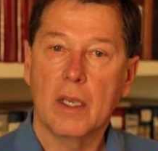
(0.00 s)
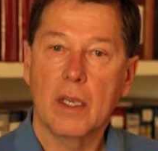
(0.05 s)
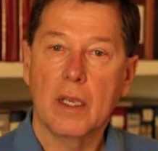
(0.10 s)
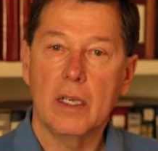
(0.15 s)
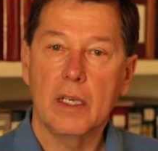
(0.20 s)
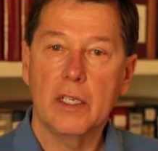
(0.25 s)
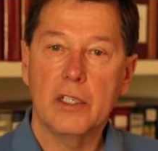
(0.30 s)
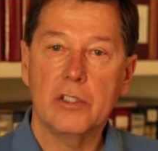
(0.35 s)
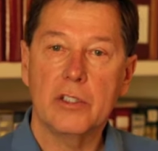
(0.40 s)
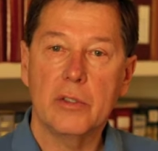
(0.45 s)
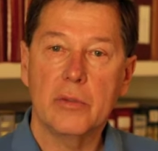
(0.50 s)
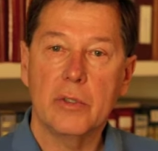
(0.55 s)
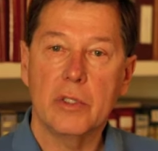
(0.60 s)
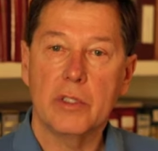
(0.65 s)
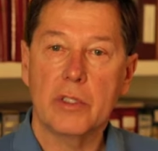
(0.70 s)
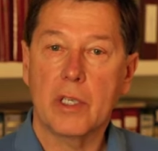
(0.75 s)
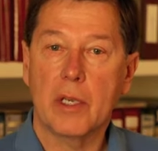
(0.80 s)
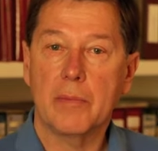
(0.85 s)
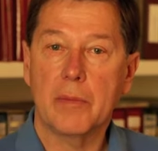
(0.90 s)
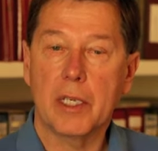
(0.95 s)
An issue
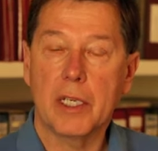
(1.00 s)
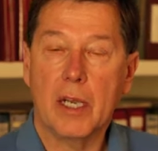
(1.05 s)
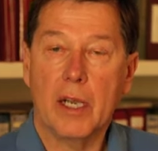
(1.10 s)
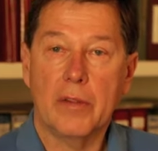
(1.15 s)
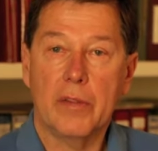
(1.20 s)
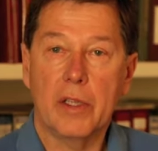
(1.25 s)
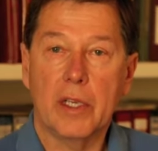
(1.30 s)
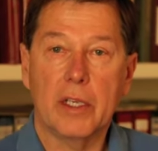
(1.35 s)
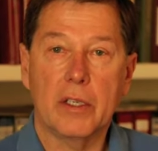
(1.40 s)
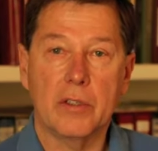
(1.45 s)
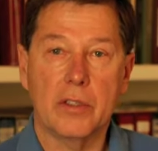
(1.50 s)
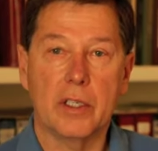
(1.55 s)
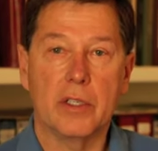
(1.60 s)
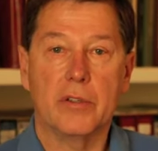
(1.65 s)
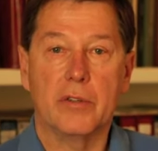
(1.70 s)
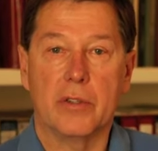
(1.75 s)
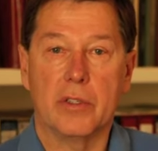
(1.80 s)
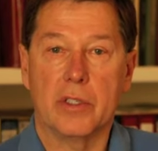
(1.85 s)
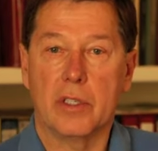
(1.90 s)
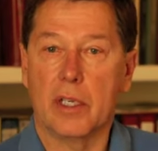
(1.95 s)
is something I think is
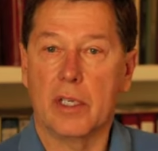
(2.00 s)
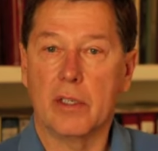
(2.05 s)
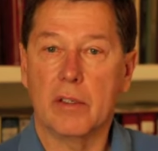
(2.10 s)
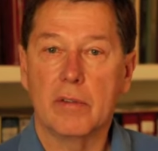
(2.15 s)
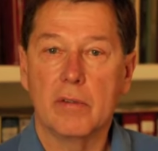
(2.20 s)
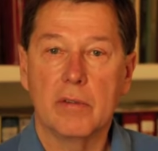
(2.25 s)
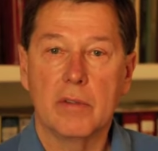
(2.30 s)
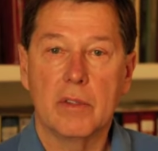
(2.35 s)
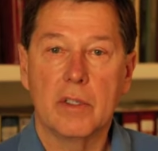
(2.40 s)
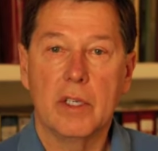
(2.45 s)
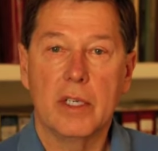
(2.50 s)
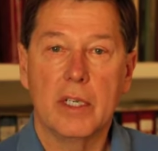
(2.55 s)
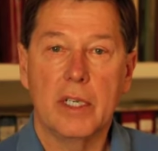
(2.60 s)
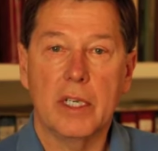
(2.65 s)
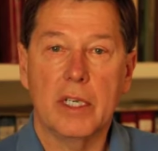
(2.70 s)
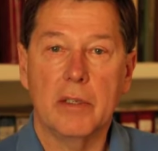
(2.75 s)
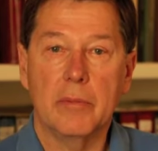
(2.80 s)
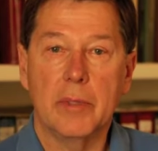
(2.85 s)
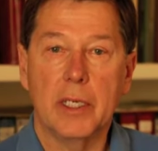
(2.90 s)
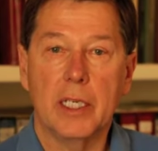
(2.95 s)
interesting.
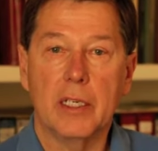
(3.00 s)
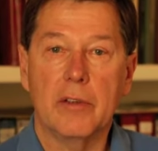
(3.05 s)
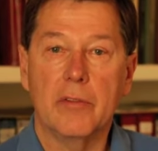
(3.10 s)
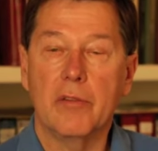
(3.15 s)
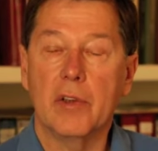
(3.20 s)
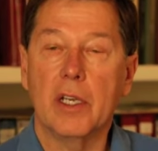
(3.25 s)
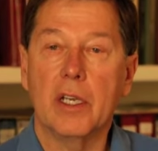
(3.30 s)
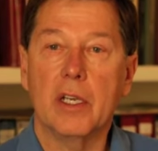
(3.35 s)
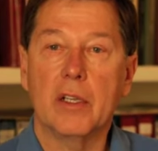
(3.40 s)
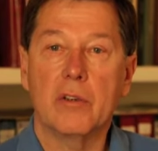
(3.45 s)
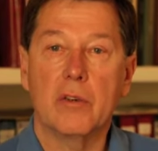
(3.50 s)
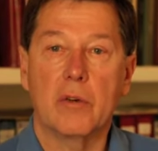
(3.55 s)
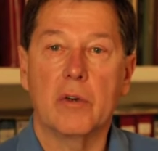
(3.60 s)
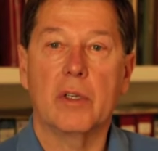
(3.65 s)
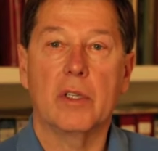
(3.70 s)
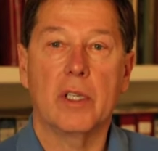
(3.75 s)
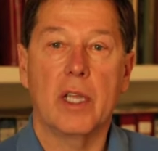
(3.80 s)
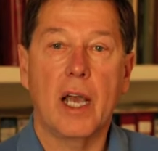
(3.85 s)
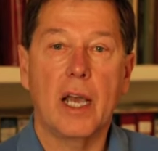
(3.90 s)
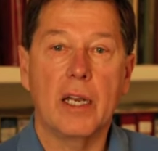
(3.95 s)
It can be an event
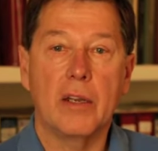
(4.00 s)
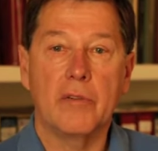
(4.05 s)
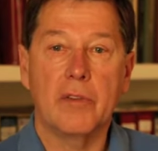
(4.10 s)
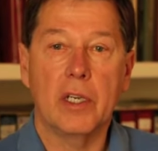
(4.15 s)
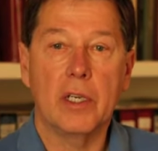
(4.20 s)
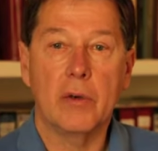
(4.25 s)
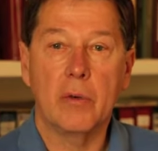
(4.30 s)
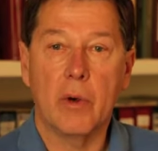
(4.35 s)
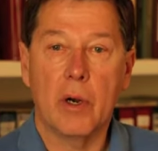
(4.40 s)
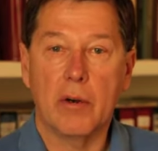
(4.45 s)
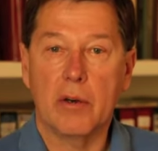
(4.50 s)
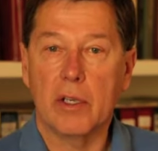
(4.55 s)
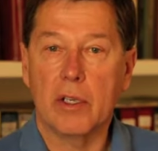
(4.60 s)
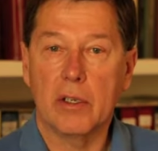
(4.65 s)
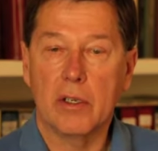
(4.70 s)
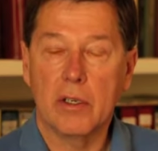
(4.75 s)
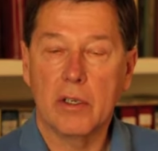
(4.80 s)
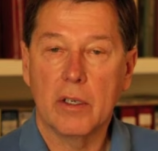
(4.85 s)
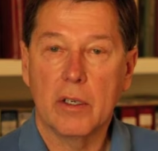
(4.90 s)
or a line of inquiry.